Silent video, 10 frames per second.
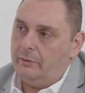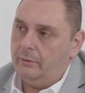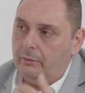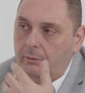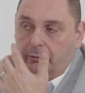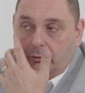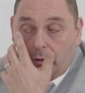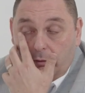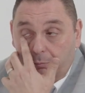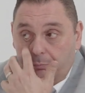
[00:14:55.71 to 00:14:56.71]
to sort
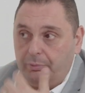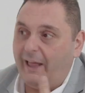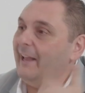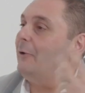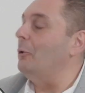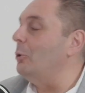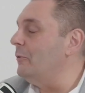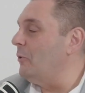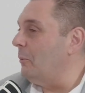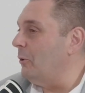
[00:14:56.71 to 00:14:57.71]
of playing it cool,
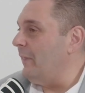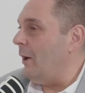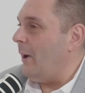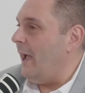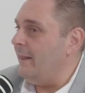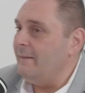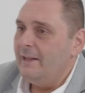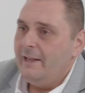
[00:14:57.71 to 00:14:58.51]
if you want to put it that way,